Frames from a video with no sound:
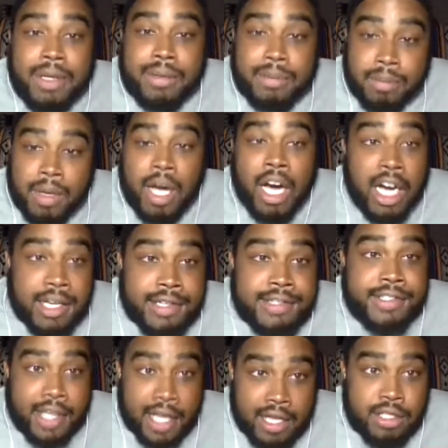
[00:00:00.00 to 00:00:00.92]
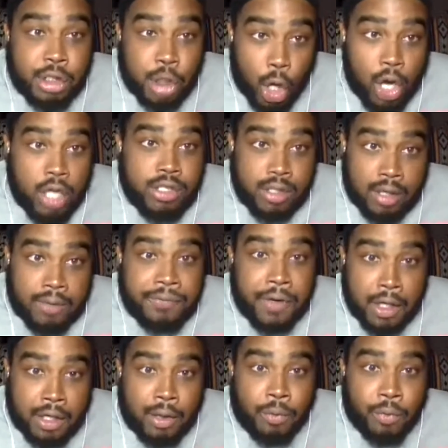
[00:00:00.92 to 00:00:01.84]
us in charge of the
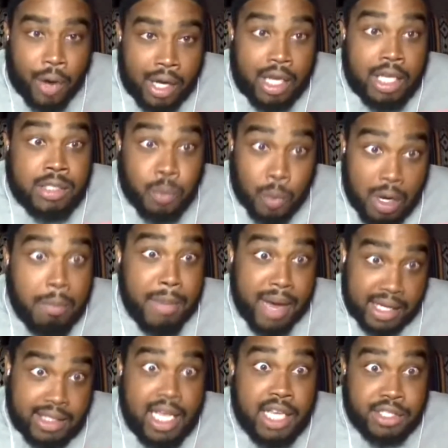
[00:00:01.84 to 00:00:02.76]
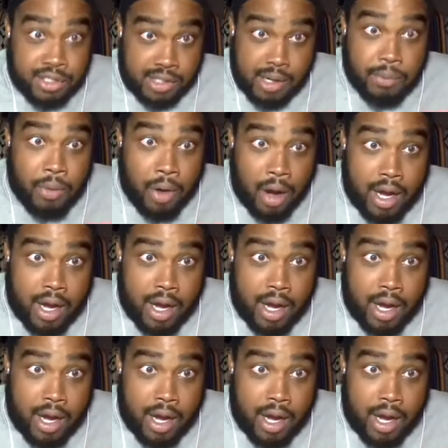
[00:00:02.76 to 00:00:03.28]
fucking rankings. We'll make that shit right.